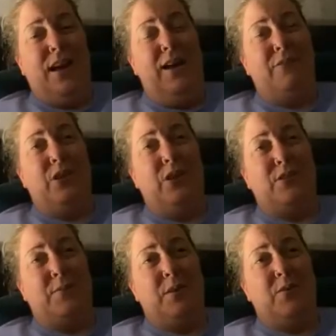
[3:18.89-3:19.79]
I haven't heard
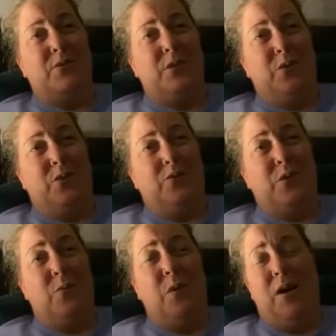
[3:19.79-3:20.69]
some of those songs for
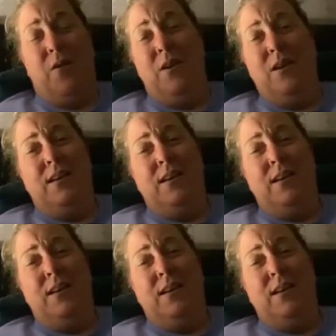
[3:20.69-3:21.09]
a while,